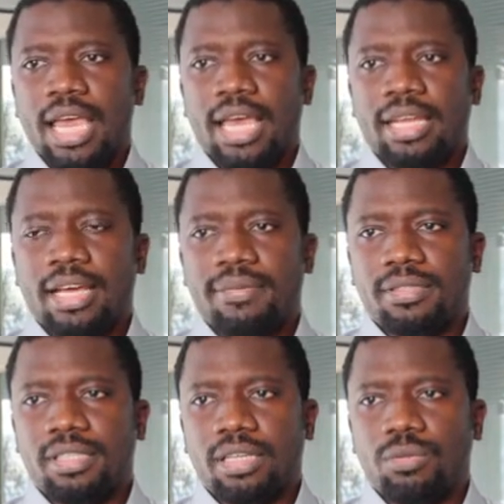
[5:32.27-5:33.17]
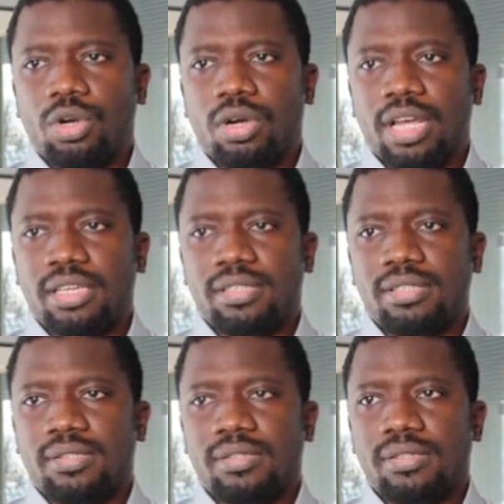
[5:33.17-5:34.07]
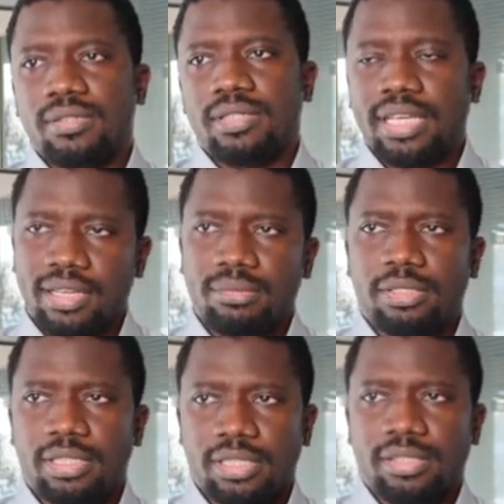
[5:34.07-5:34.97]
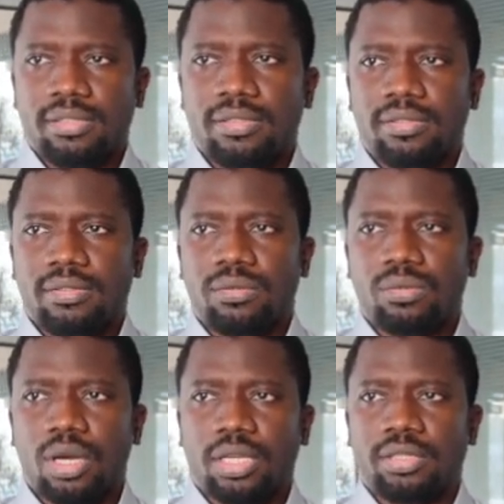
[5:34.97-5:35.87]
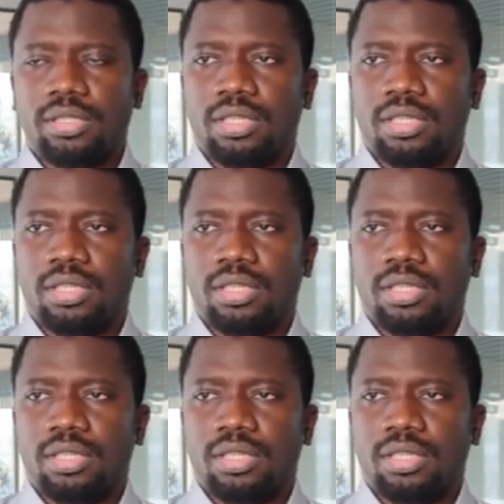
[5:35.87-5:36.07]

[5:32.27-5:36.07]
And after that, we organize a second meeting, right?